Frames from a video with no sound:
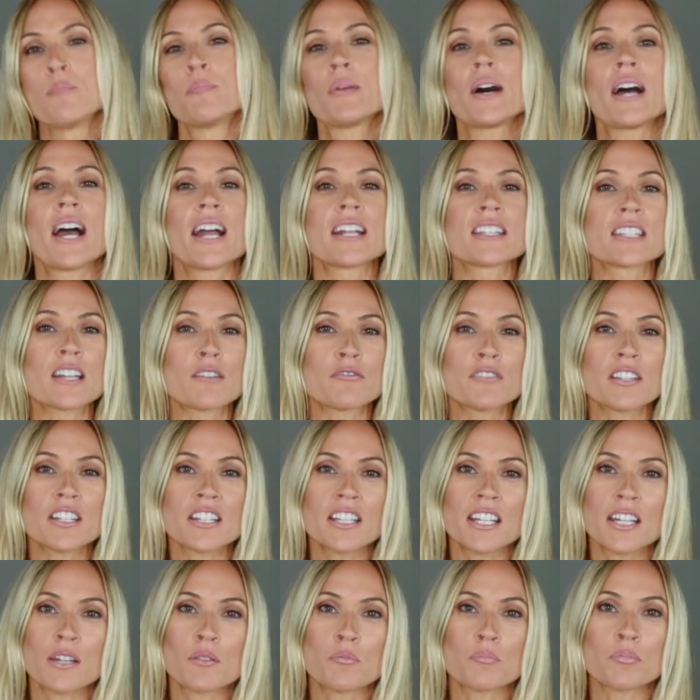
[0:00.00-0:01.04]
But I
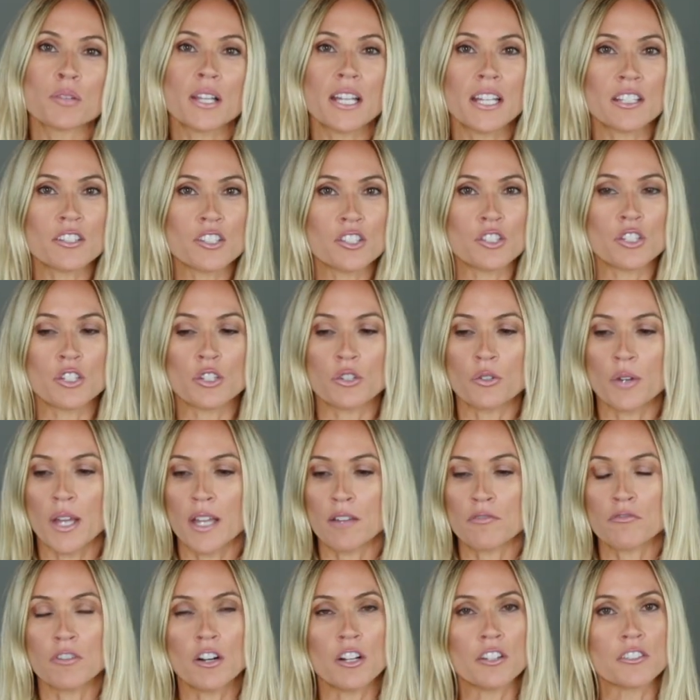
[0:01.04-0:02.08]
definitely plan to do
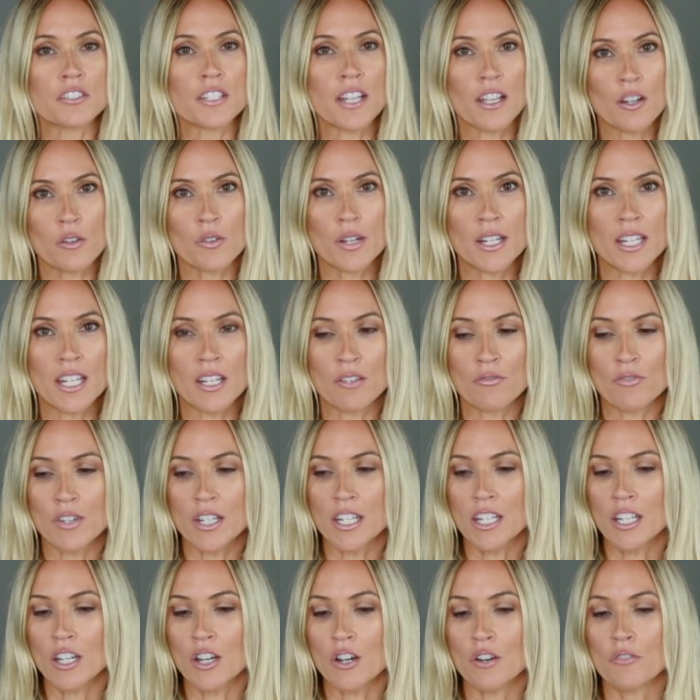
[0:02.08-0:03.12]
a fall decorating
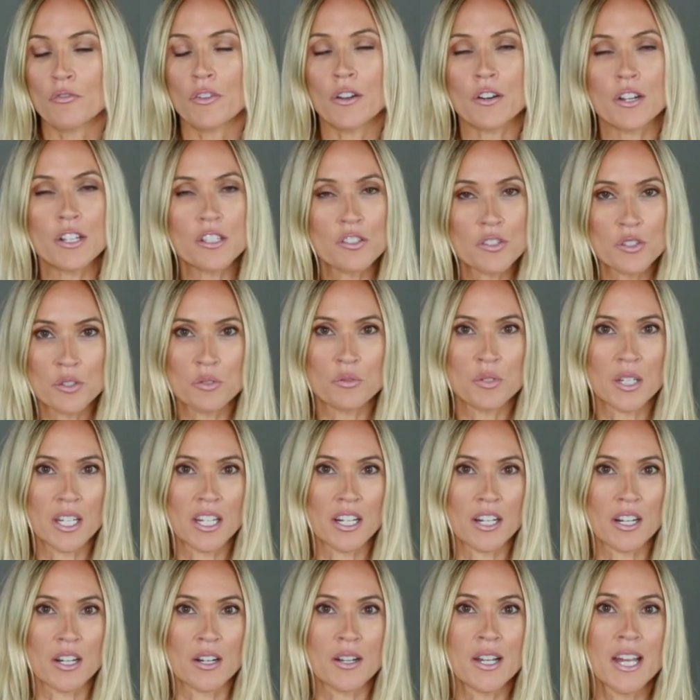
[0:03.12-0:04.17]
video very soon
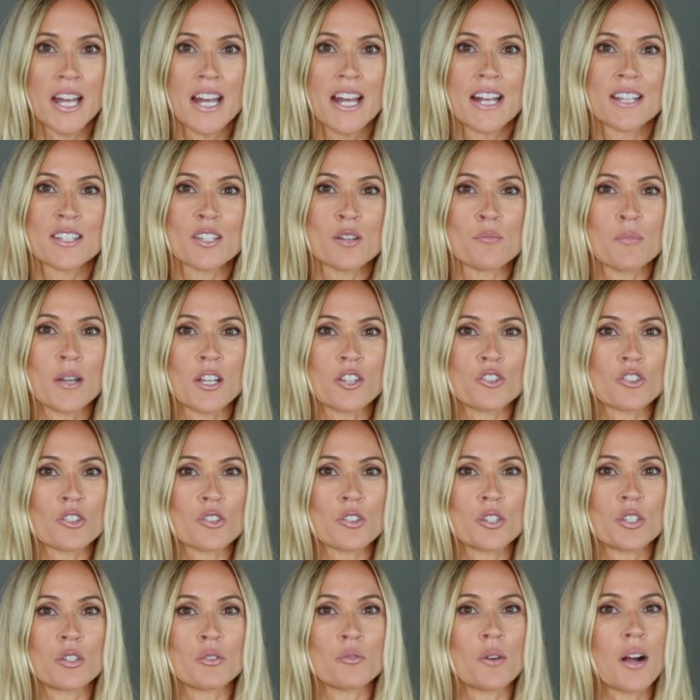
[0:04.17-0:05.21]
here, so make
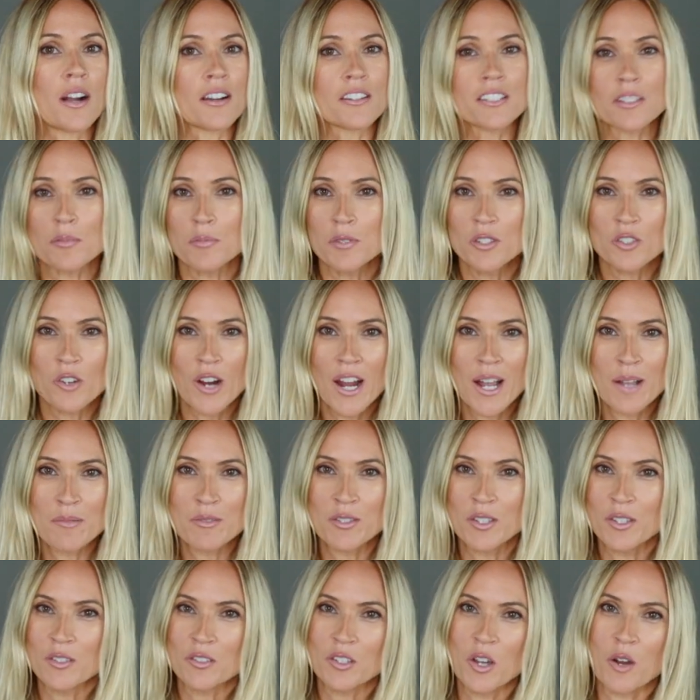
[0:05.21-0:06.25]
sure you are subscribed
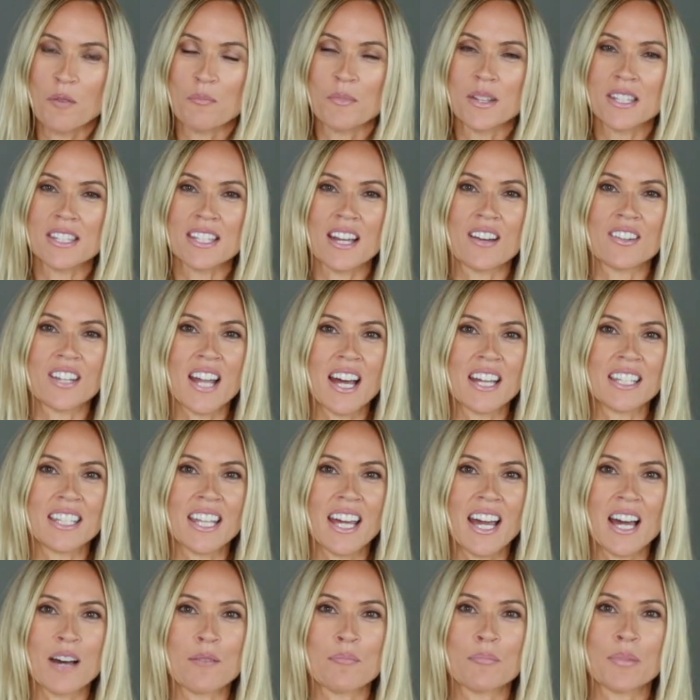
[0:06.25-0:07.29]
so you don't miss out on
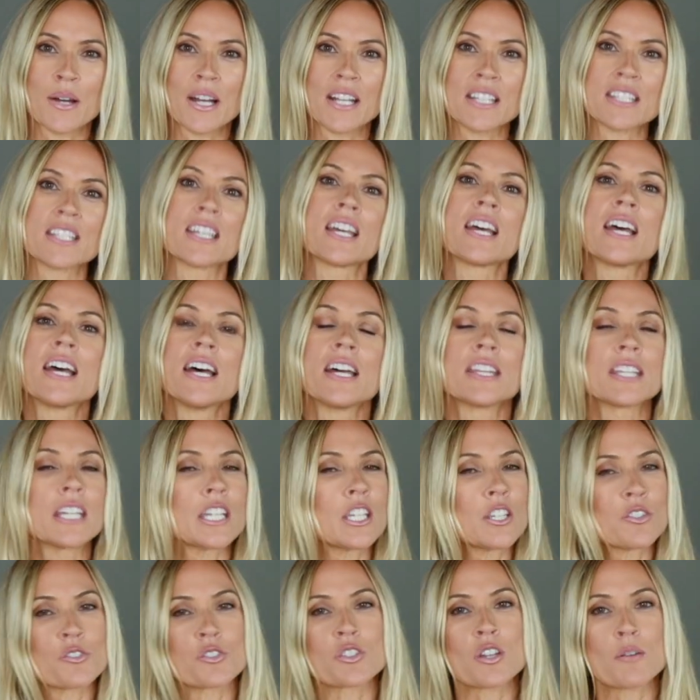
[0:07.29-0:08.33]
that. But
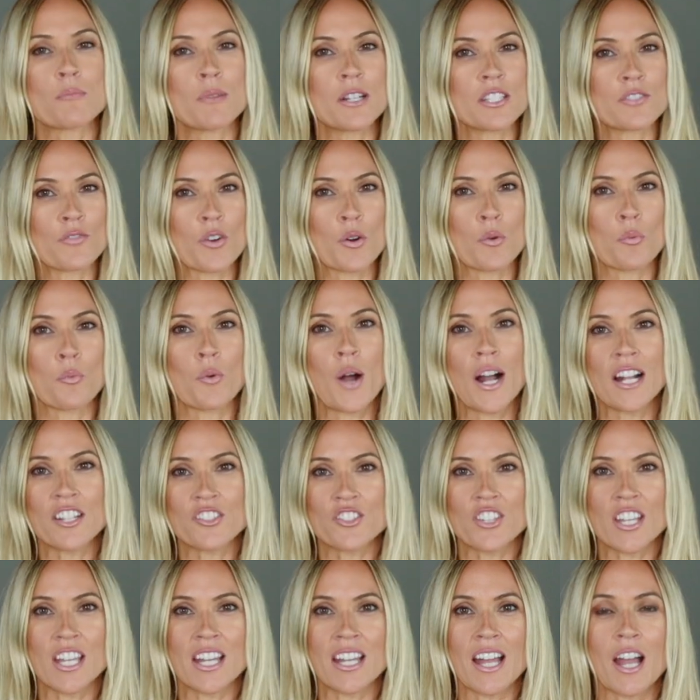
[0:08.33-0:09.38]
thank you so much for
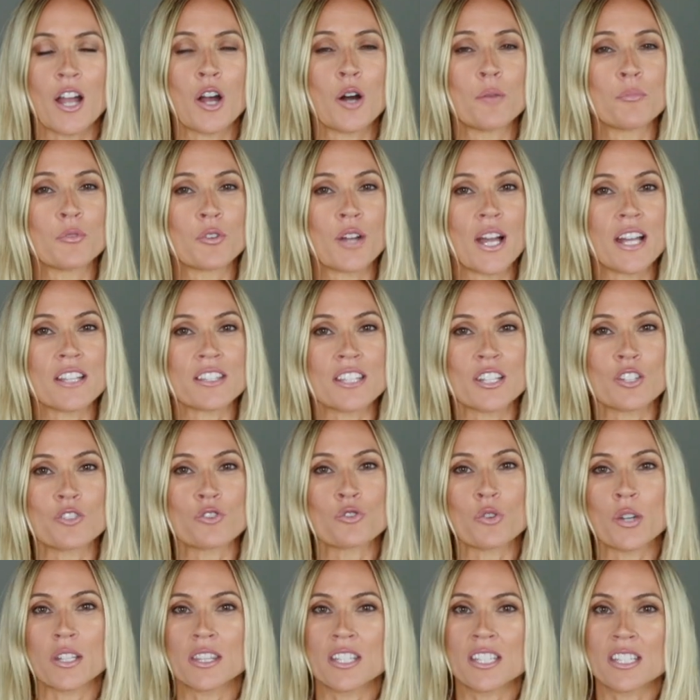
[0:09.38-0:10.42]
watching. I hope you guys
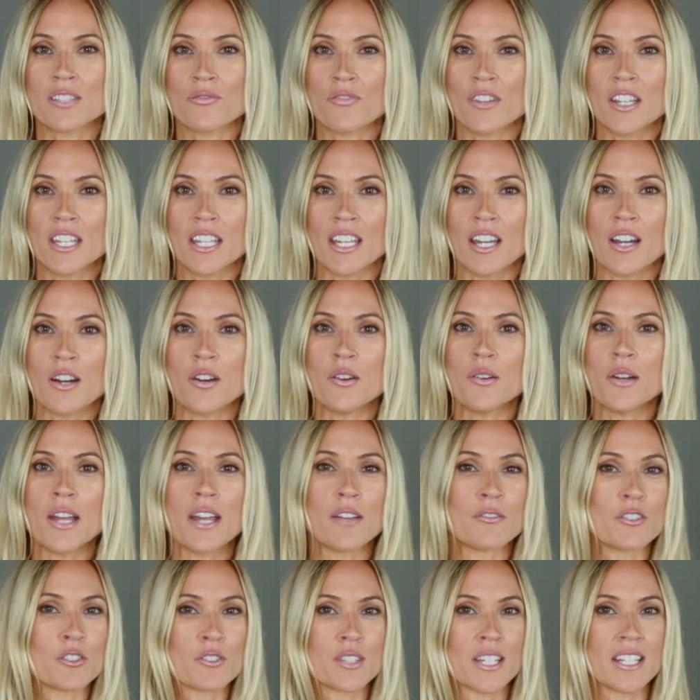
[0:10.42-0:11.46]
enjoyed this video.
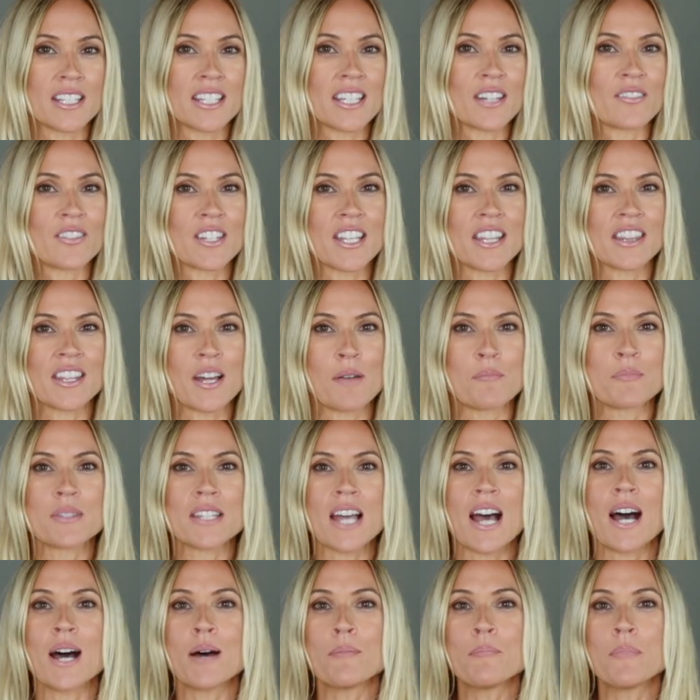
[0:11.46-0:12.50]
If you did, give it a thumbs
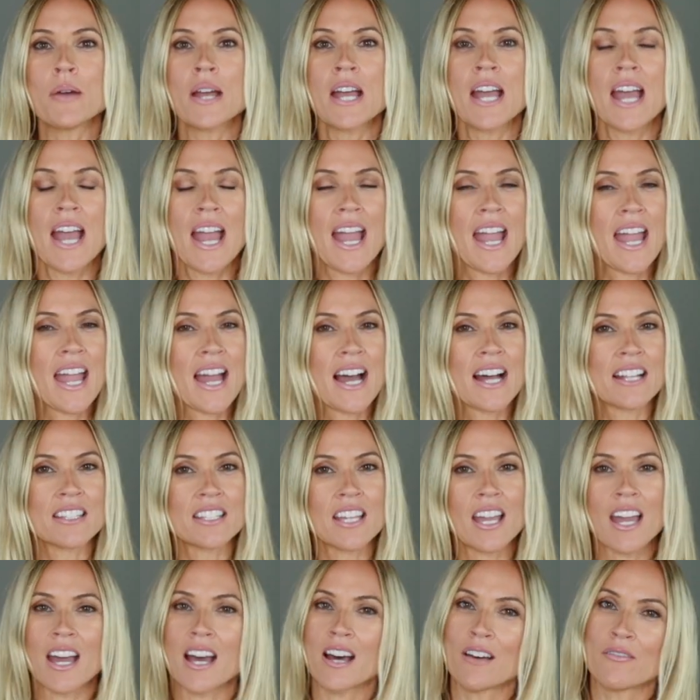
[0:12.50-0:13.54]
up, and
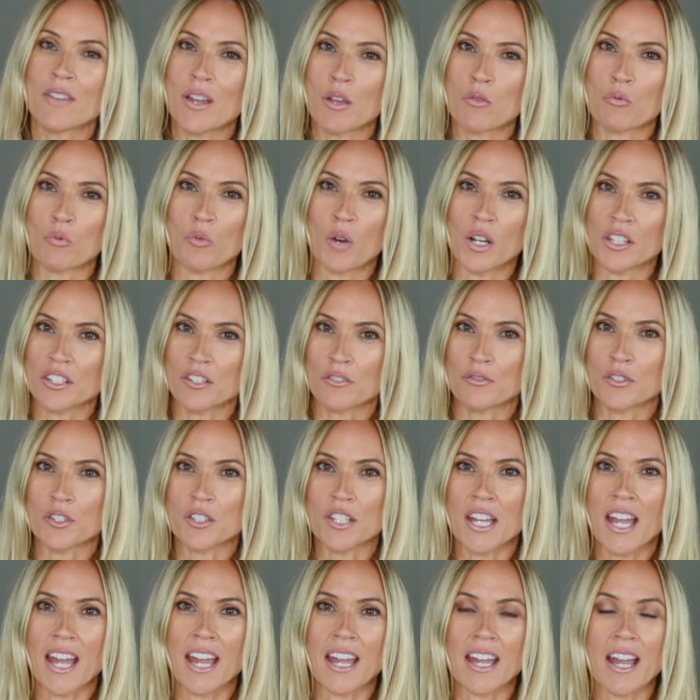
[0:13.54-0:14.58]
have a wonderful
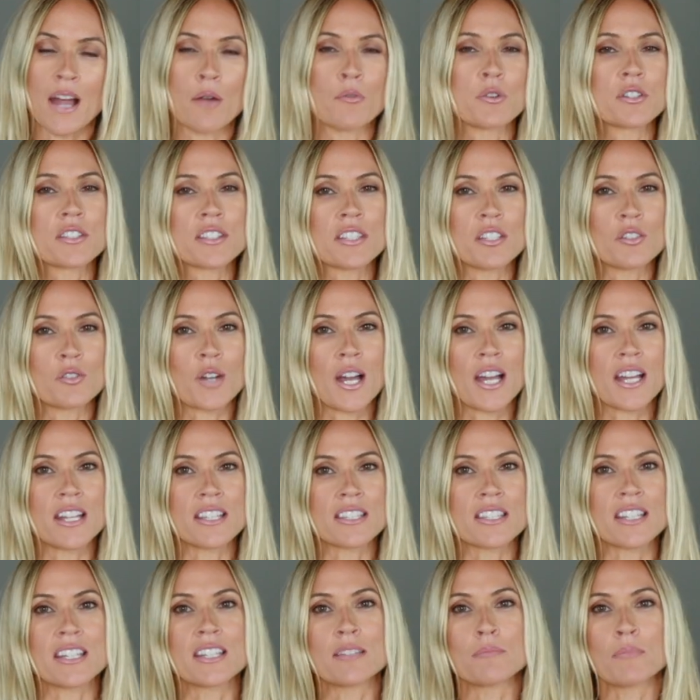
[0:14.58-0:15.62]
day. I will see you
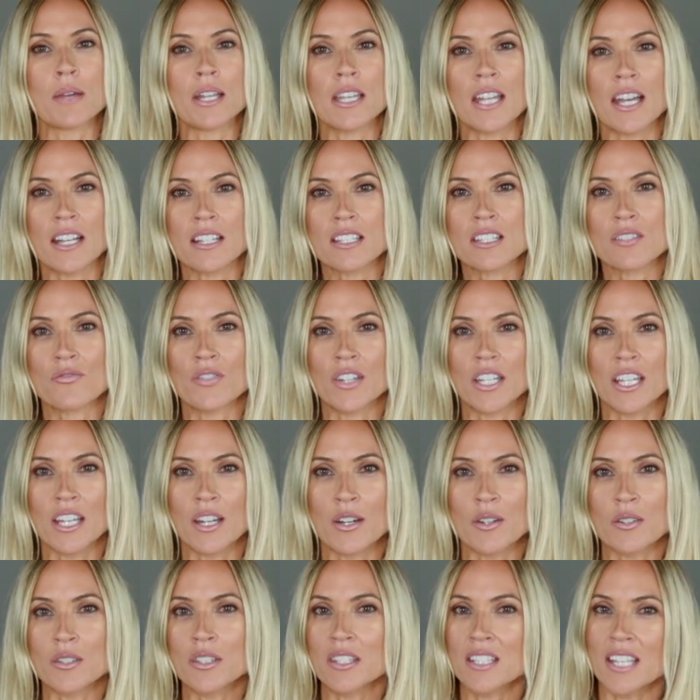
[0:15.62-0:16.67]
guys in my next
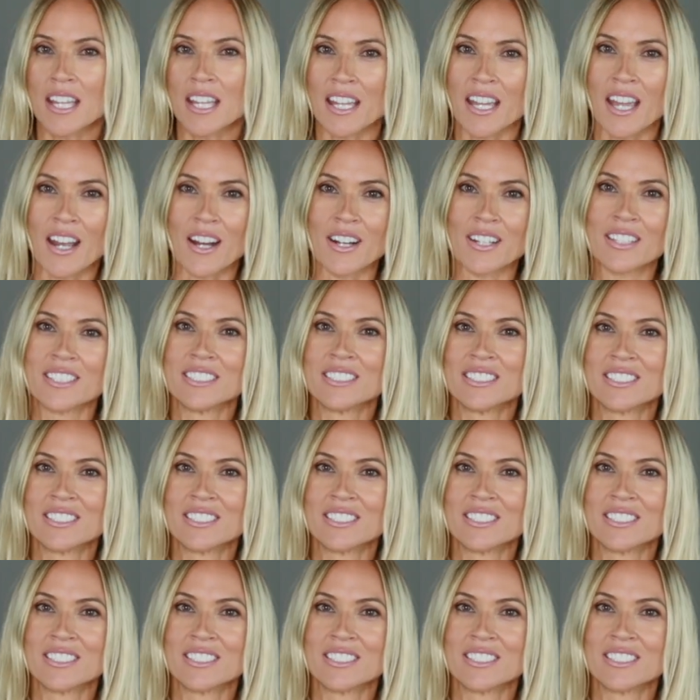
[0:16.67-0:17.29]
video. Take care.